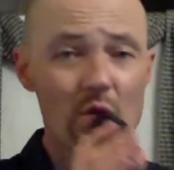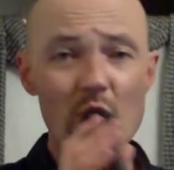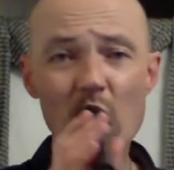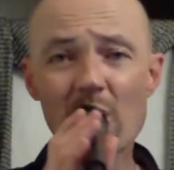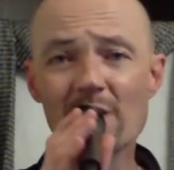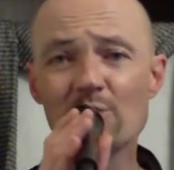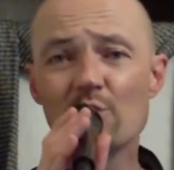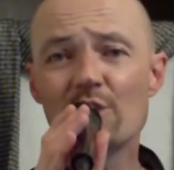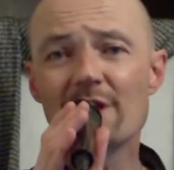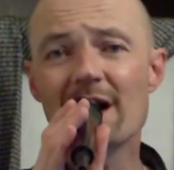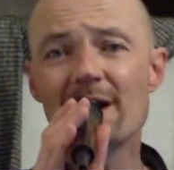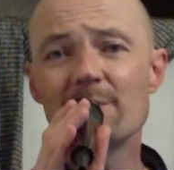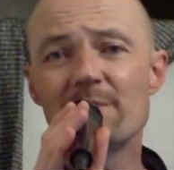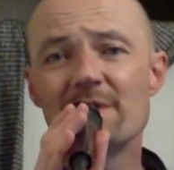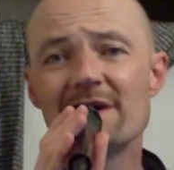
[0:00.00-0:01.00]
What would
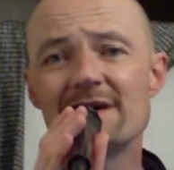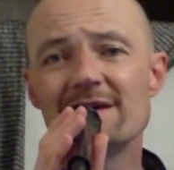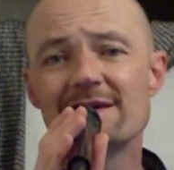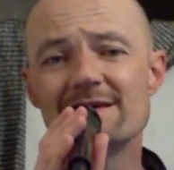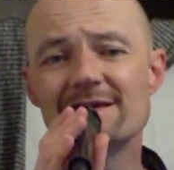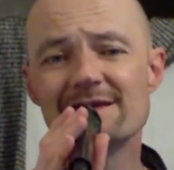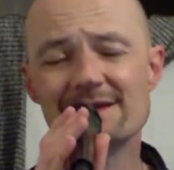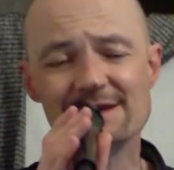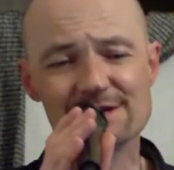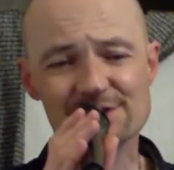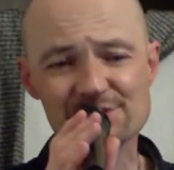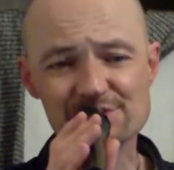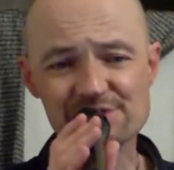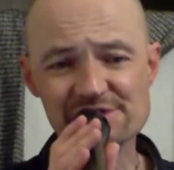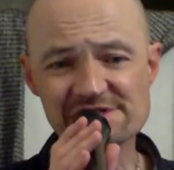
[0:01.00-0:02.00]
I pay
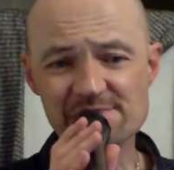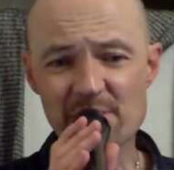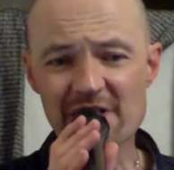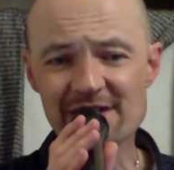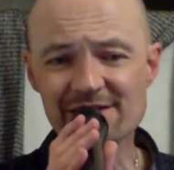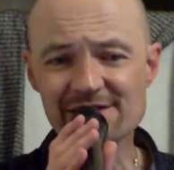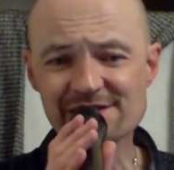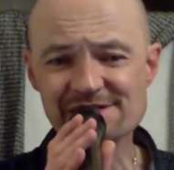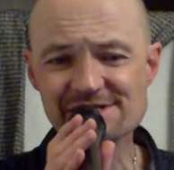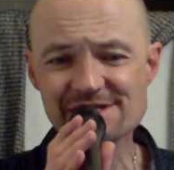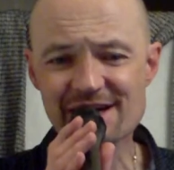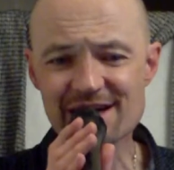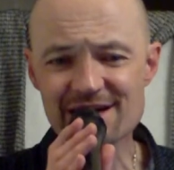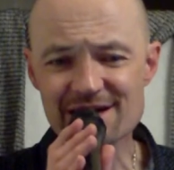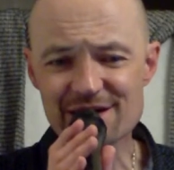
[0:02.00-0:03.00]
to spend a
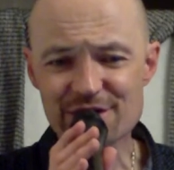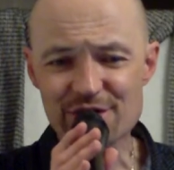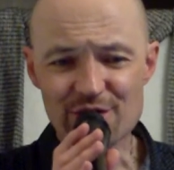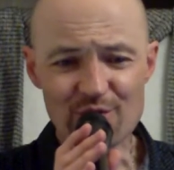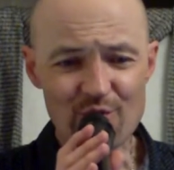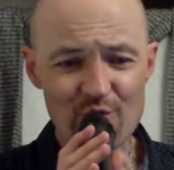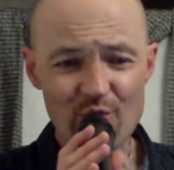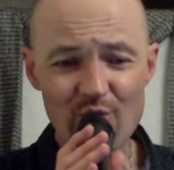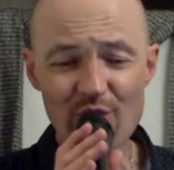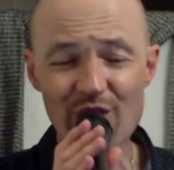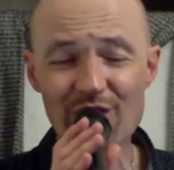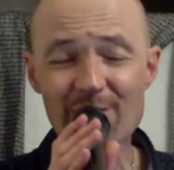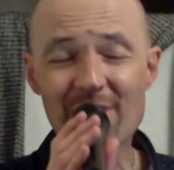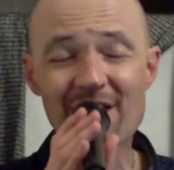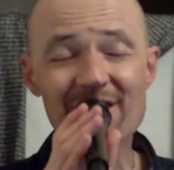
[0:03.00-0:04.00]
day
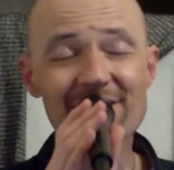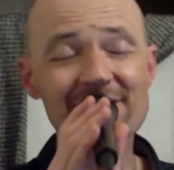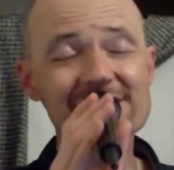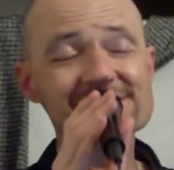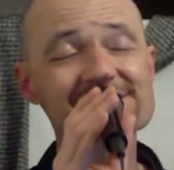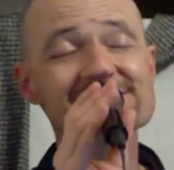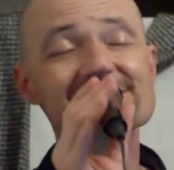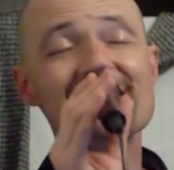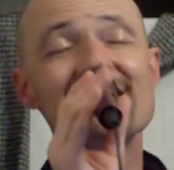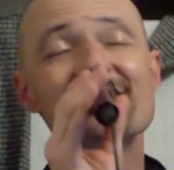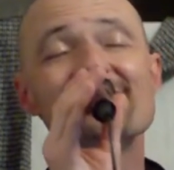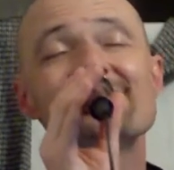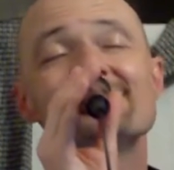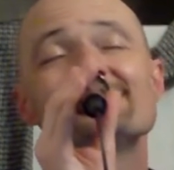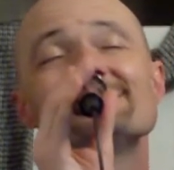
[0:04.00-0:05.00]
warm on the
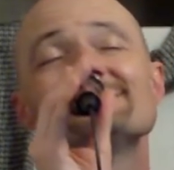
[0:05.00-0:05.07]
sand?